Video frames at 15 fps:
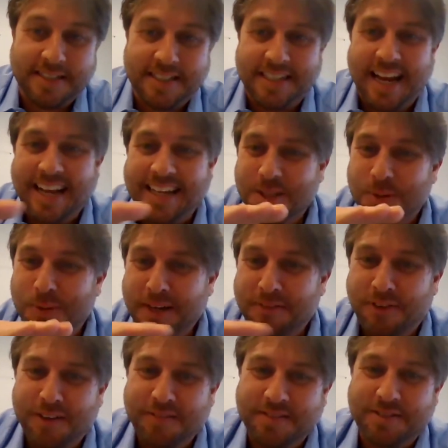Today, it's
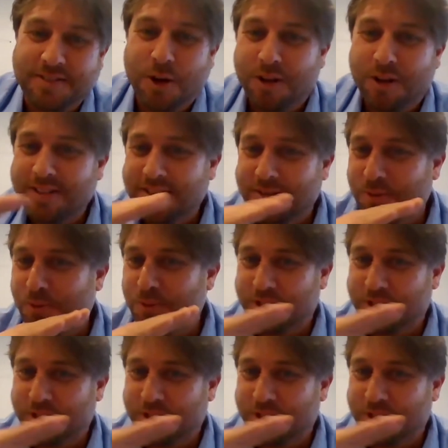$25 or